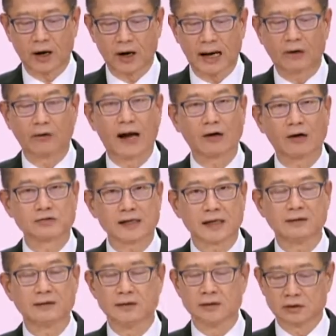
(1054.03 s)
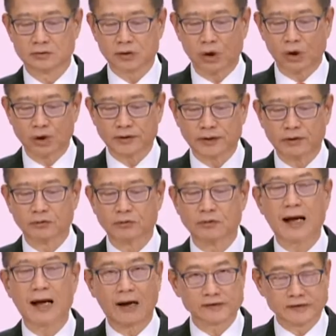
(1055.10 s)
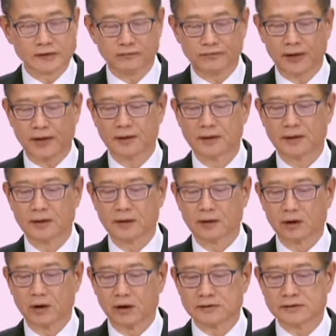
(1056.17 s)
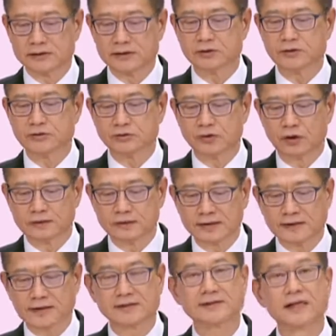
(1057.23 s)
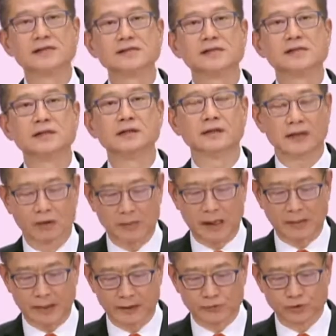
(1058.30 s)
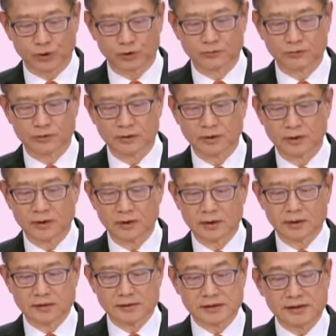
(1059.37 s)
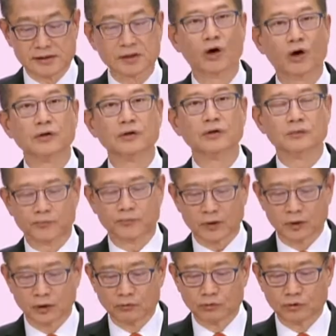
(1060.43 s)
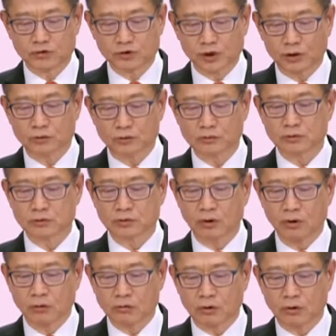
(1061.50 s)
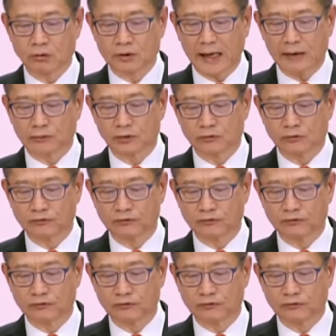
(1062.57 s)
Paying the examination fees for school candidates sitting for the 2023 Hong Kong Diploma of Secondary Education Examination, incurring $149 million.